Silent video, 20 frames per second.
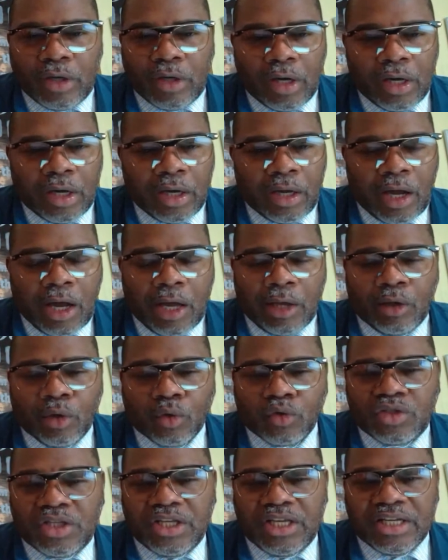God. God
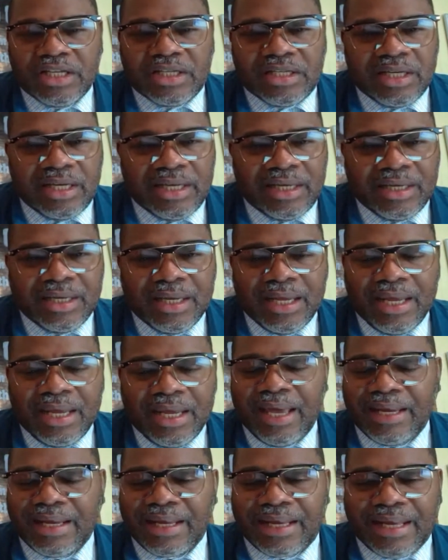knows the intent
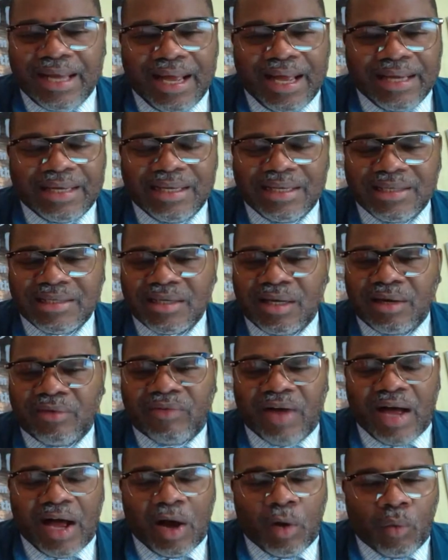and the contents of
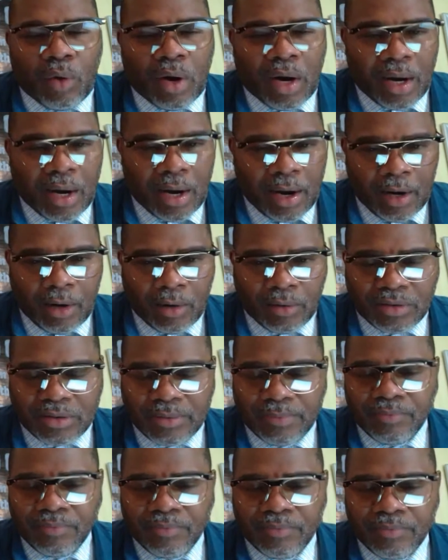our hearts
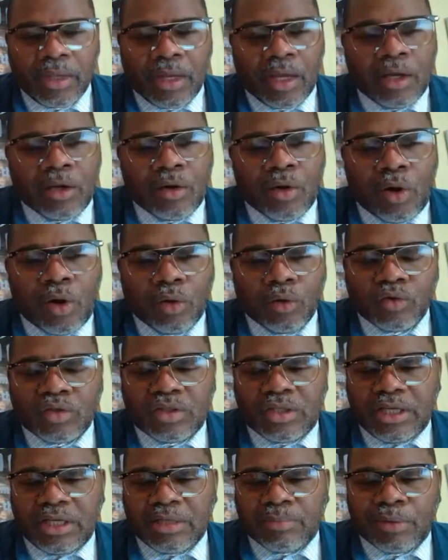and all those
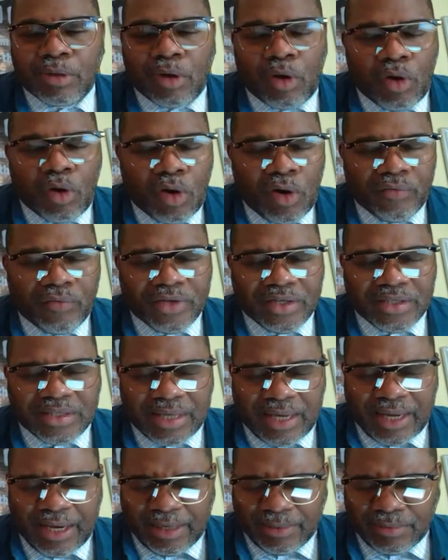things. But
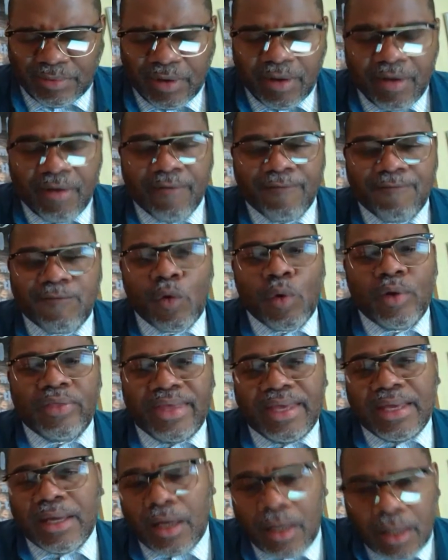oftentimes, for the
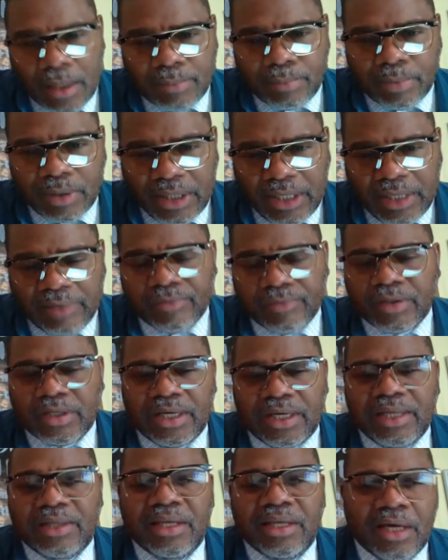unbeliever
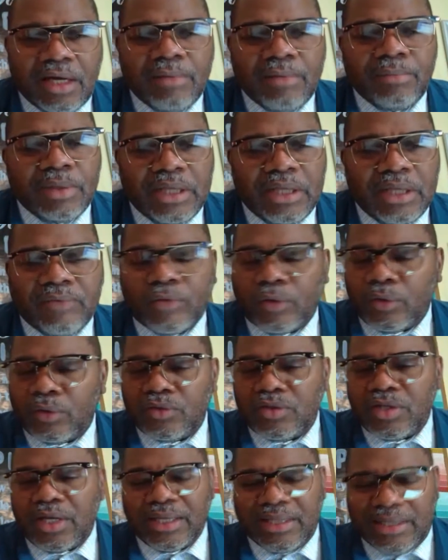to get the
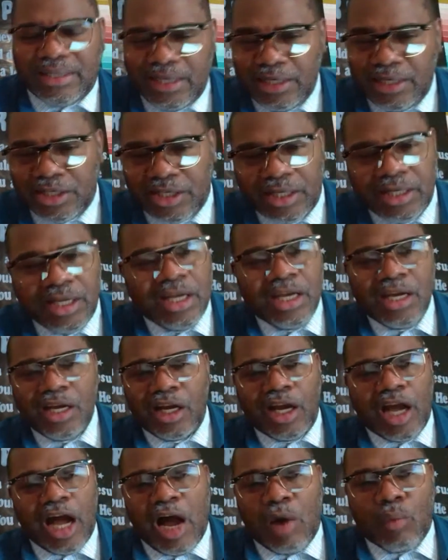unbelievers' attention,
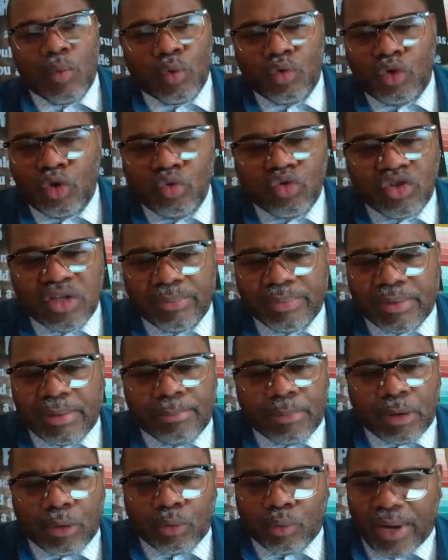God will do something
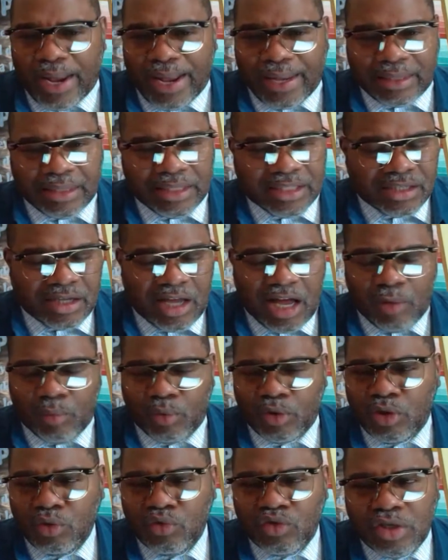miraculous. God will
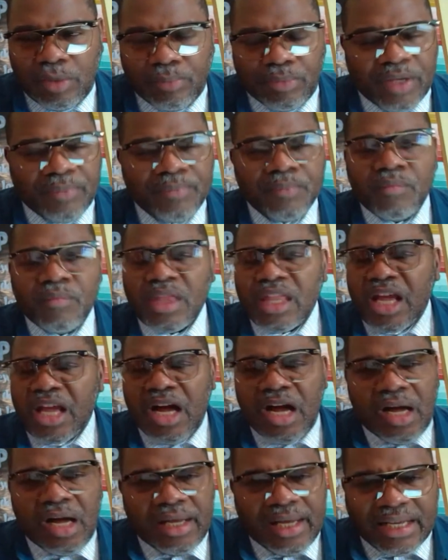do something
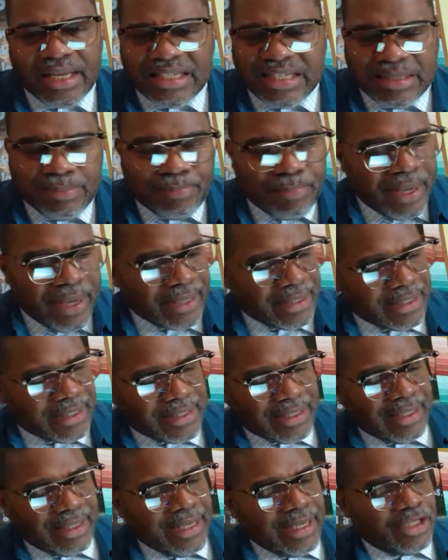unexpected to
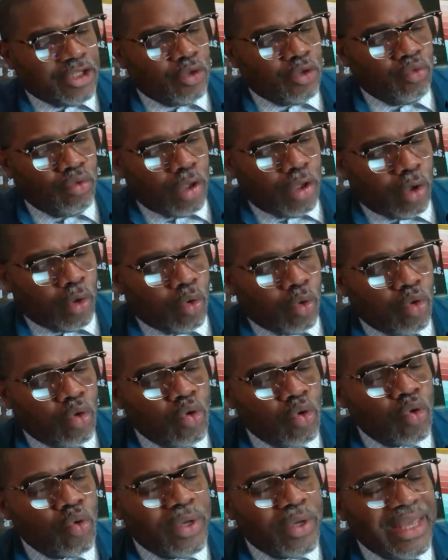let you know
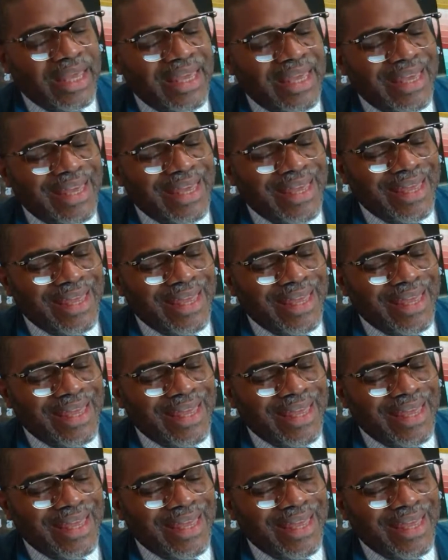who He